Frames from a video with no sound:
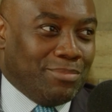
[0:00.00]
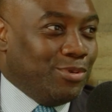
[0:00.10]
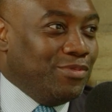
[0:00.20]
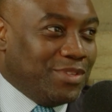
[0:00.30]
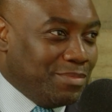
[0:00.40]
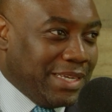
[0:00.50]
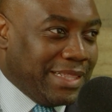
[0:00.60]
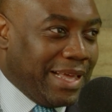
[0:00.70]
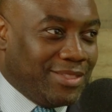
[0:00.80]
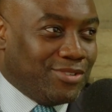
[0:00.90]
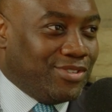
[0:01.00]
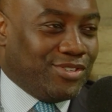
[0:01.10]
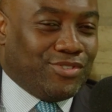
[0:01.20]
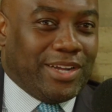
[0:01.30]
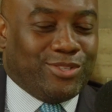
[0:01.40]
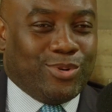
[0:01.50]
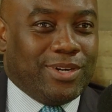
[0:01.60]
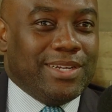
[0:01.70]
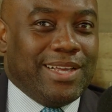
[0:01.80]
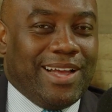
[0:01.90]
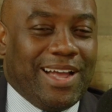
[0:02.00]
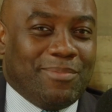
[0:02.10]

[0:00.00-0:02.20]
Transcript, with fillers: prove to me that there's distress or uh,